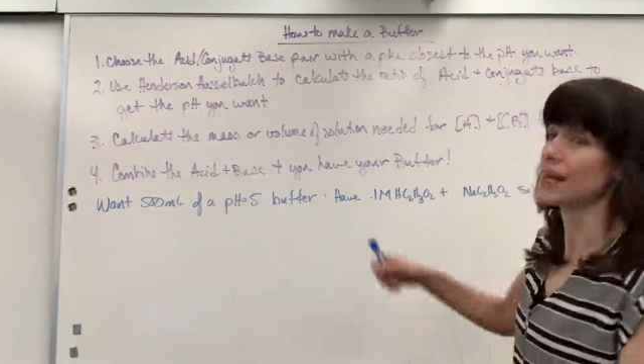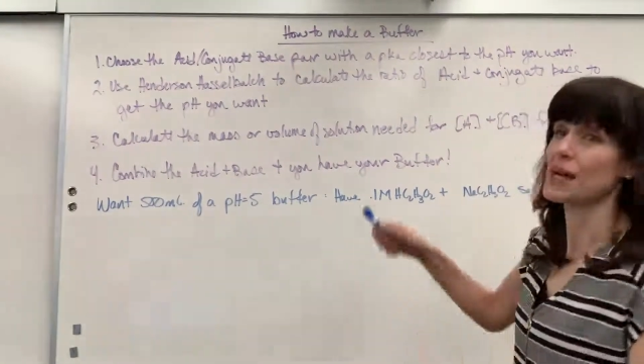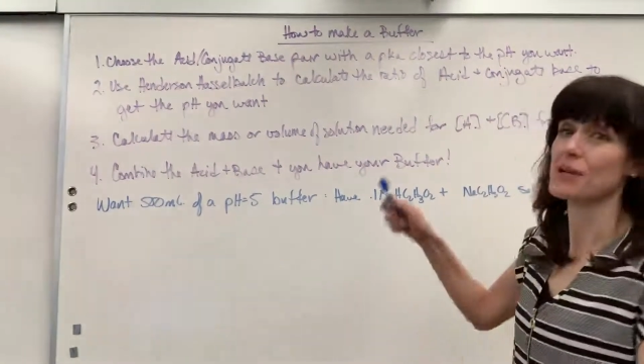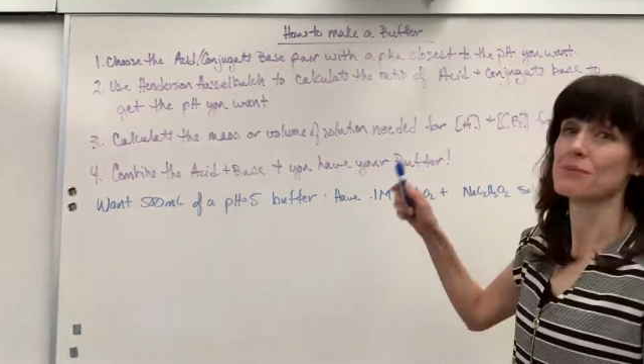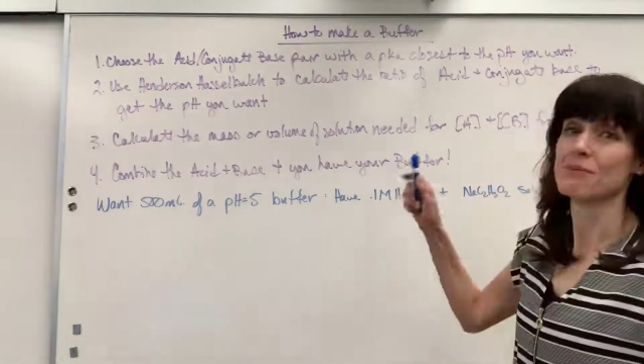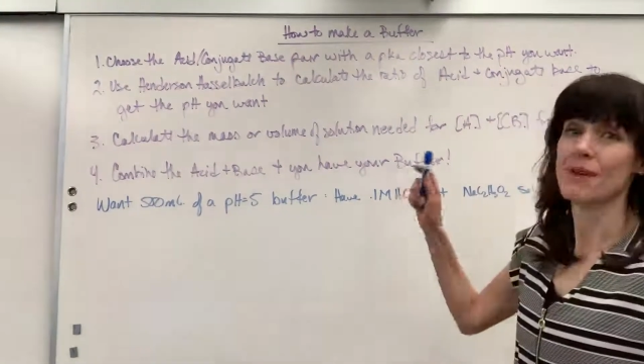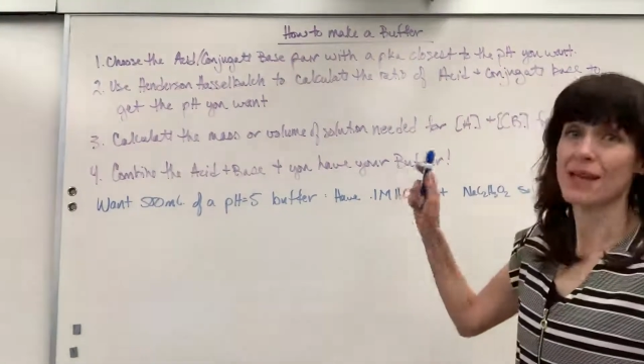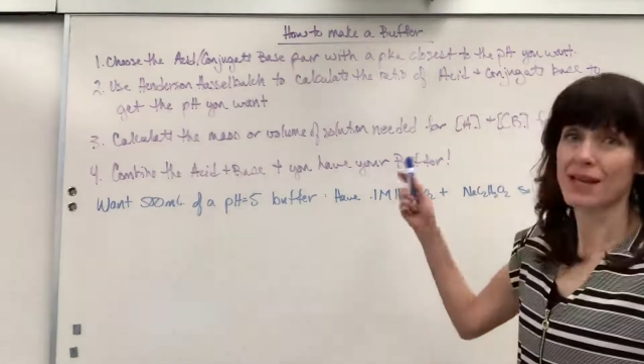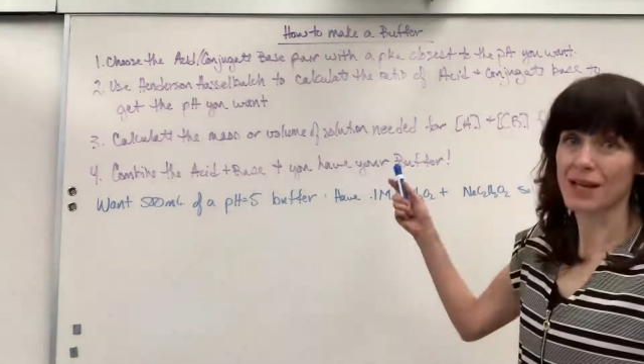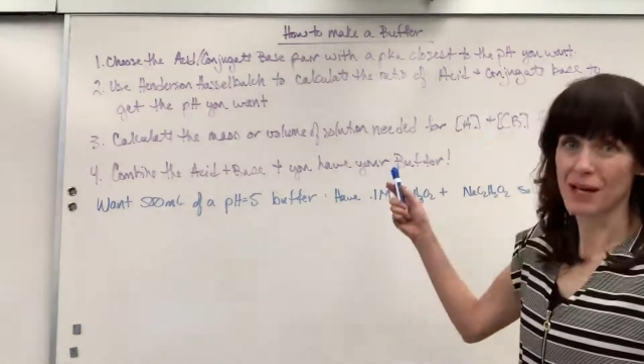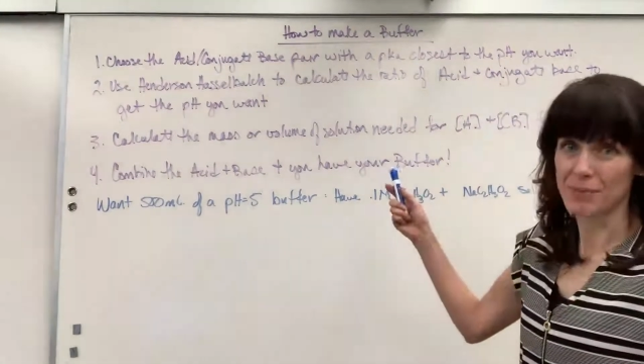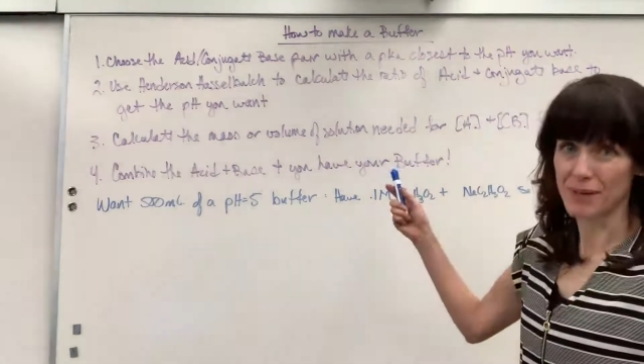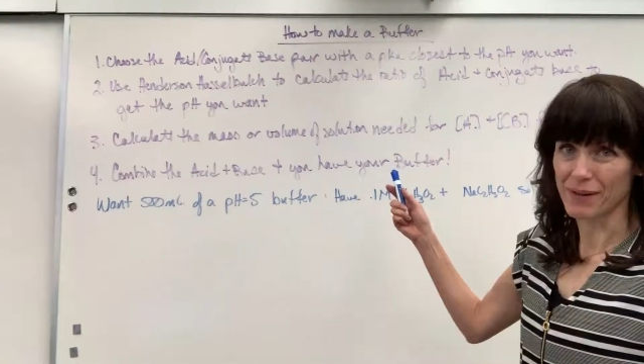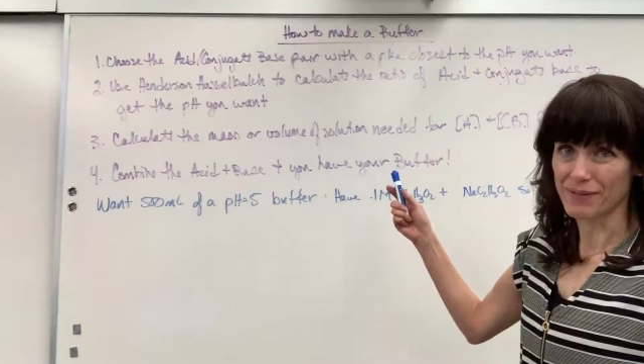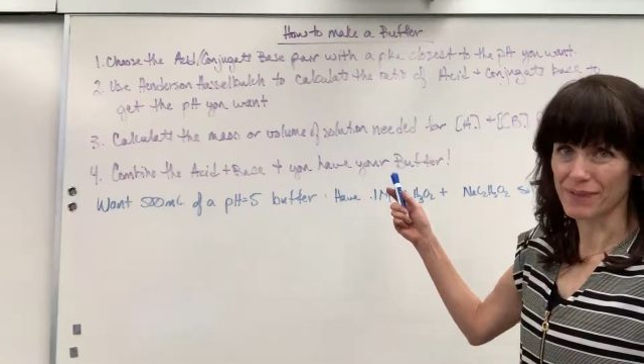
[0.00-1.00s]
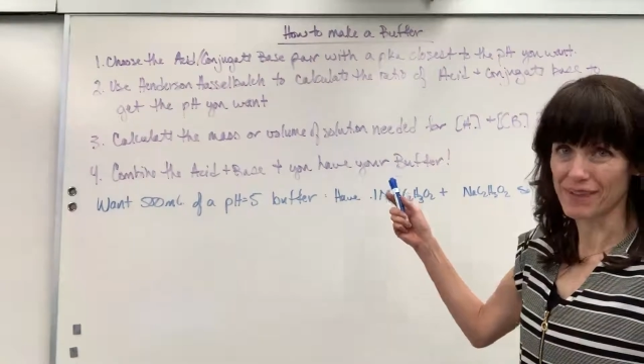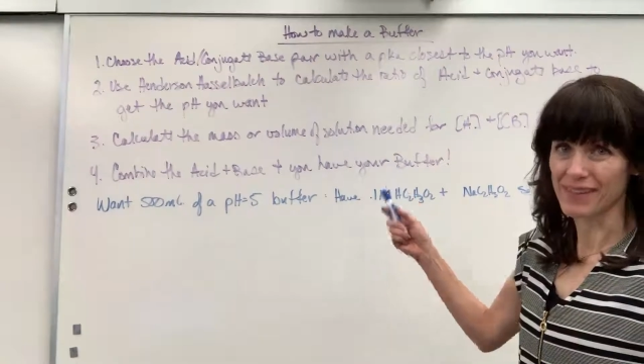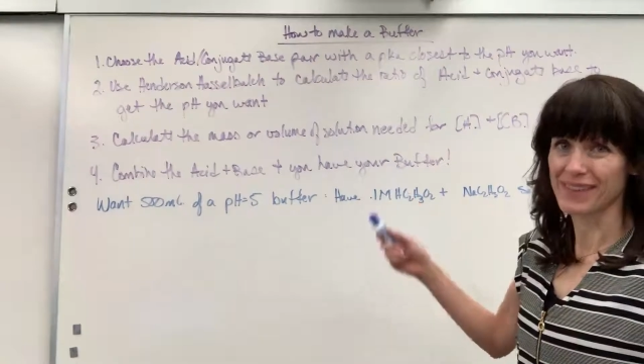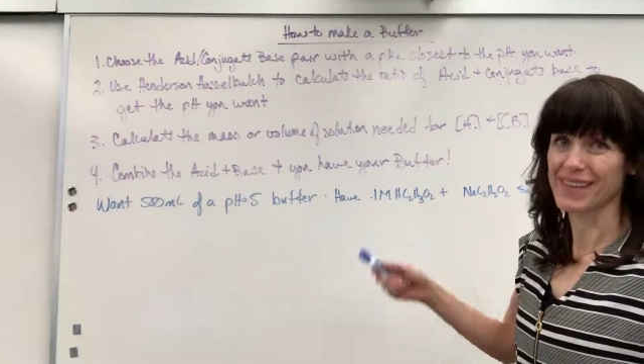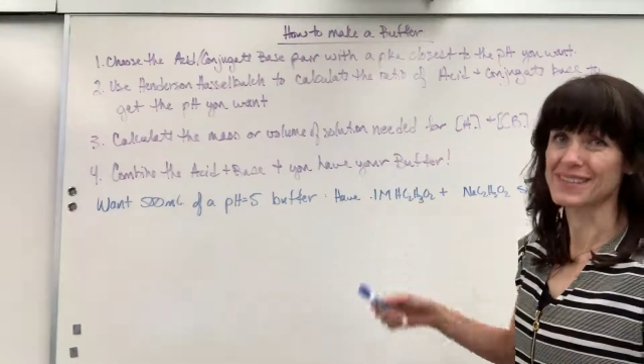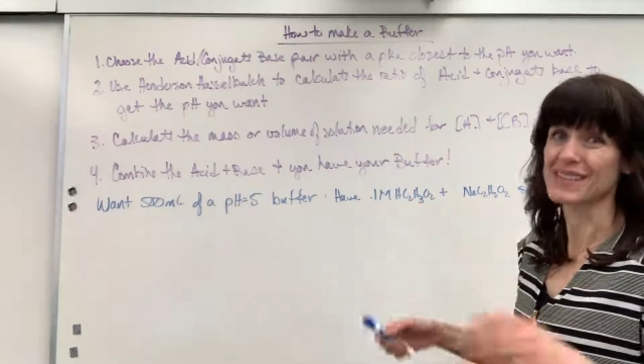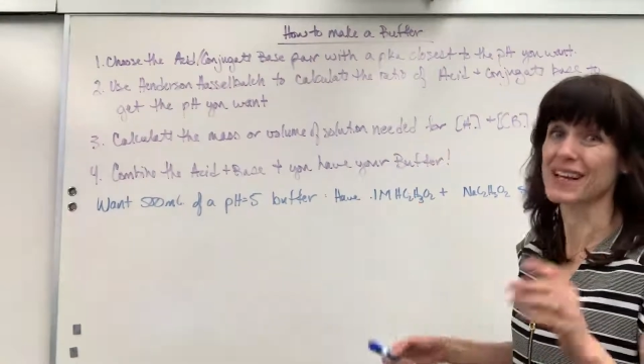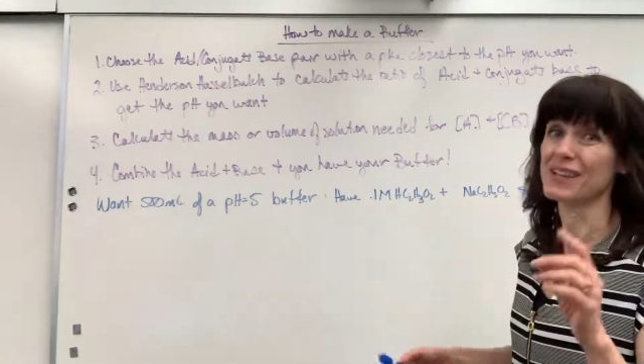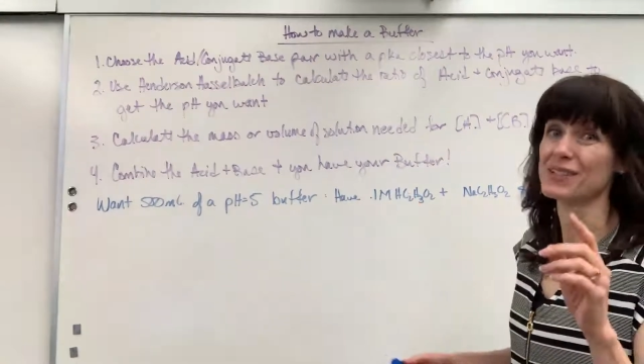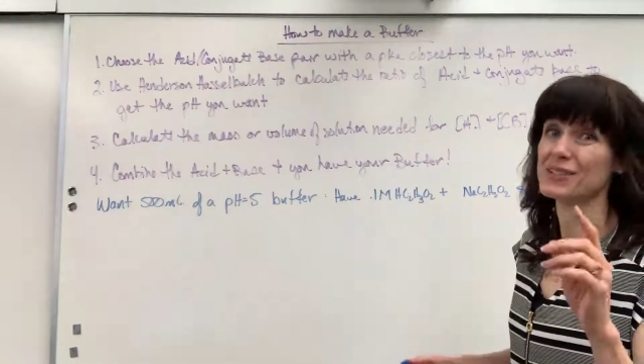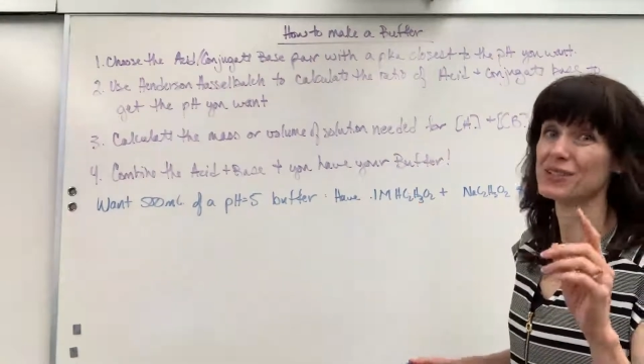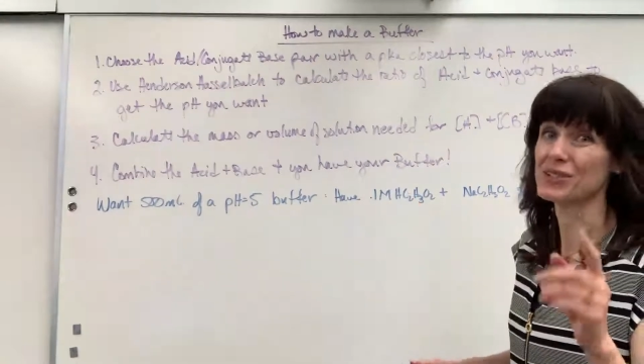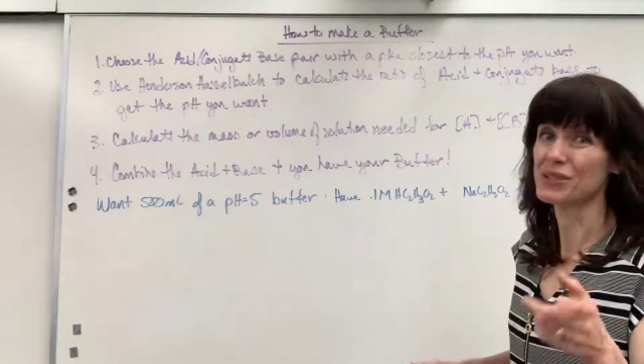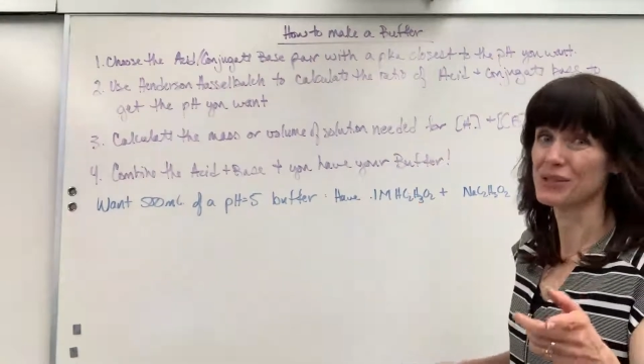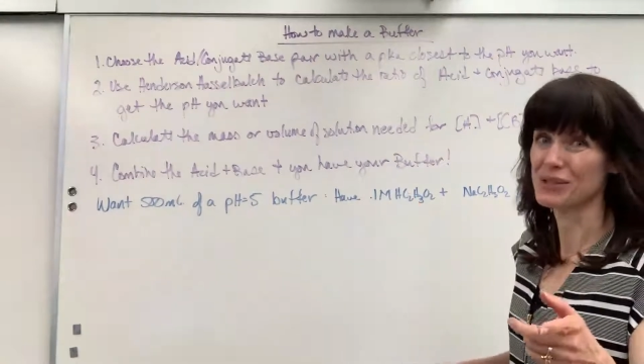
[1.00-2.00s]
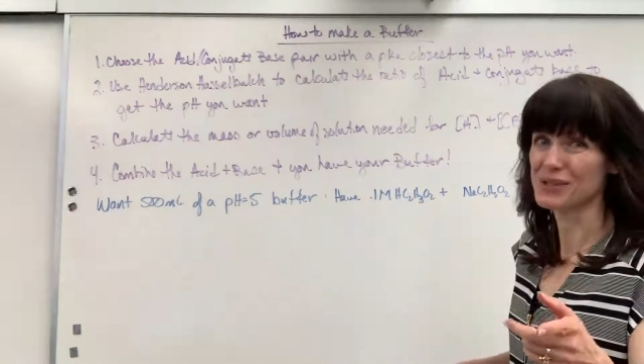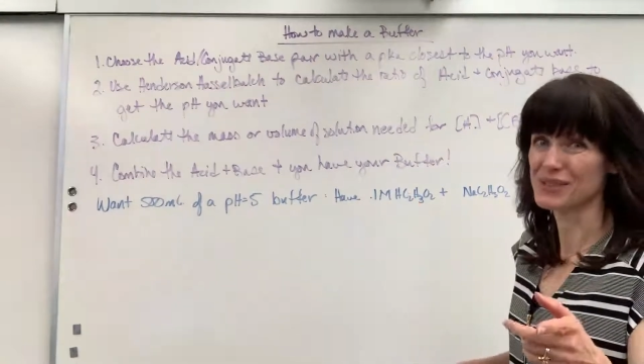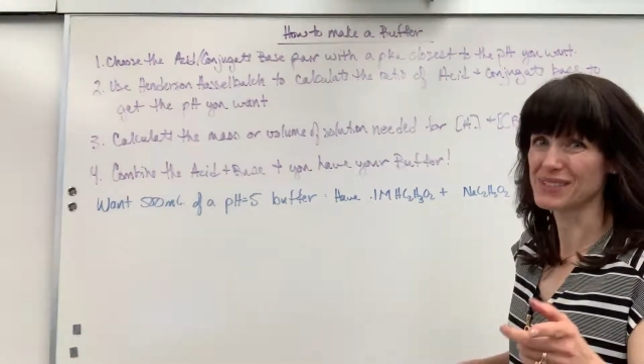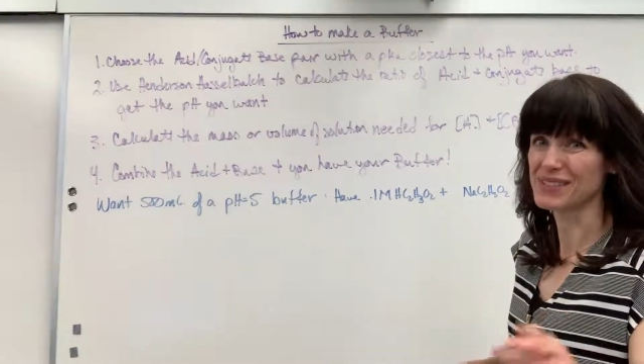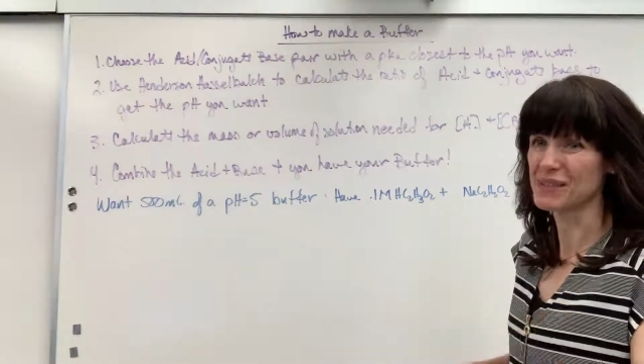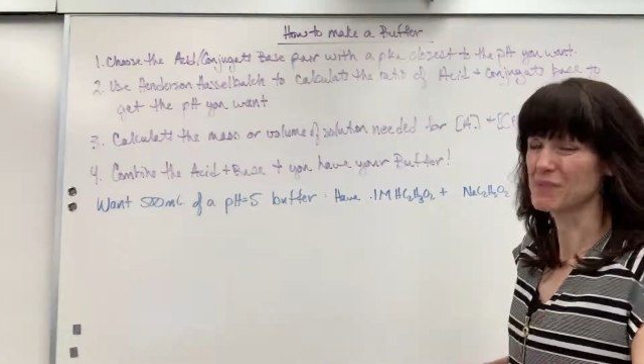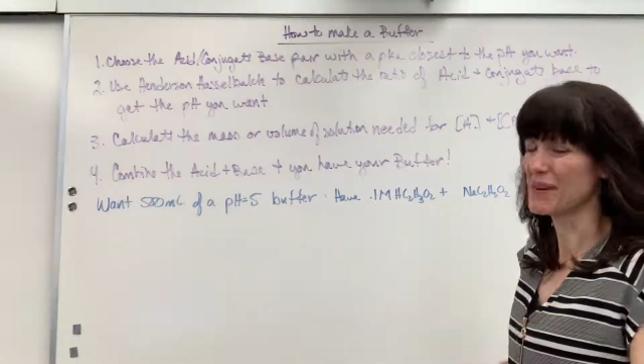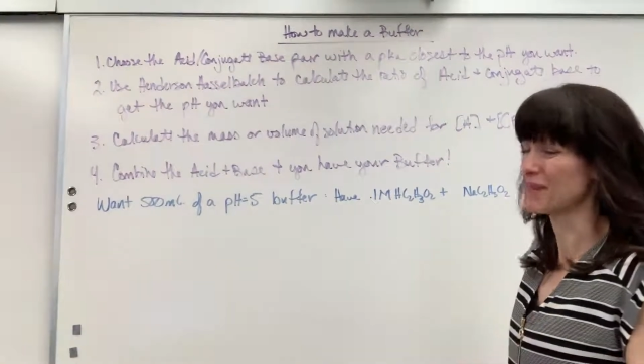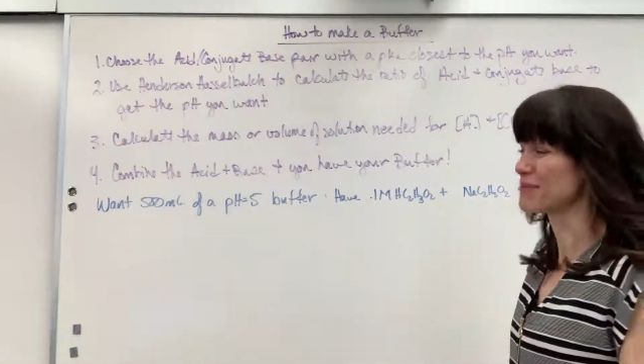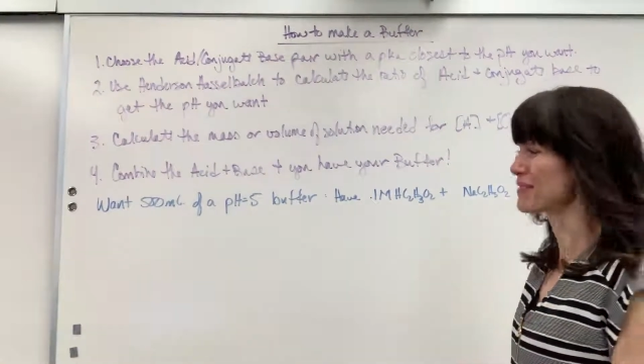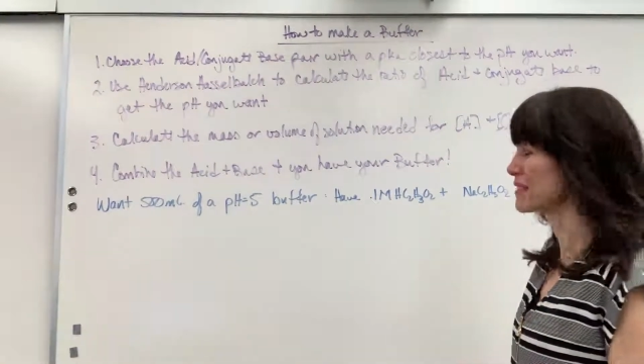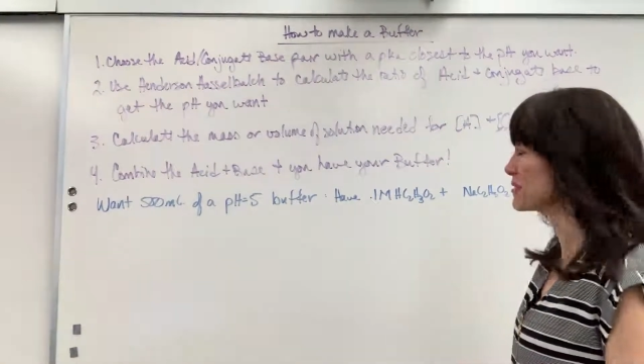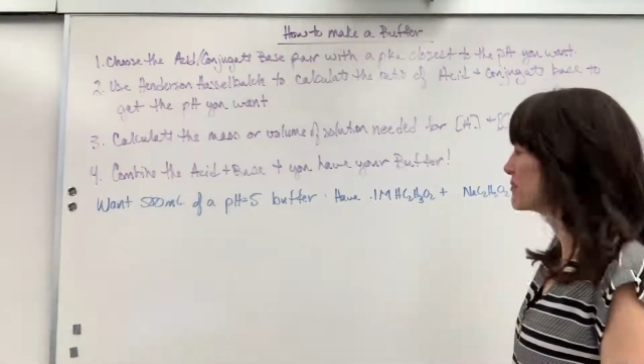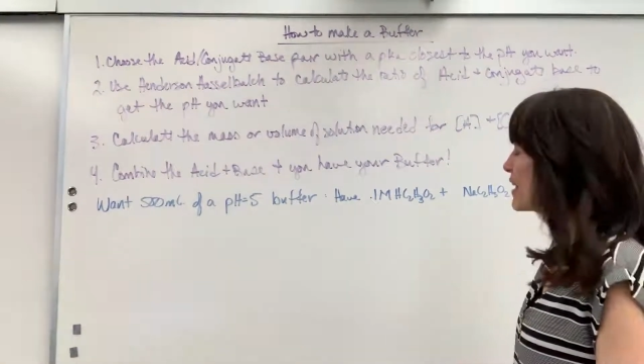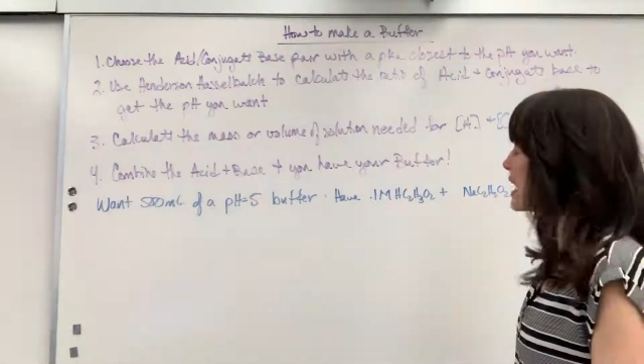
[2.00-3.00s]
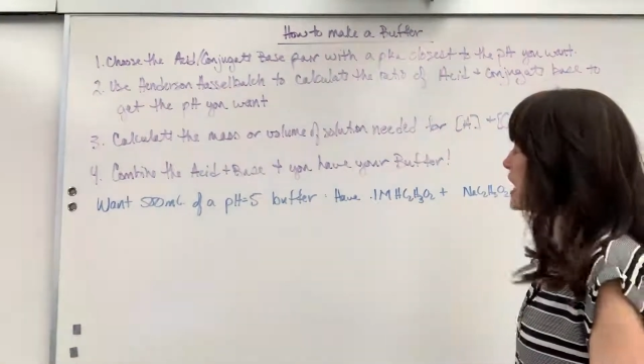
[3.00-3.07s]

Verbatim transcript: how to make a buffer. That's how to choose the buffer.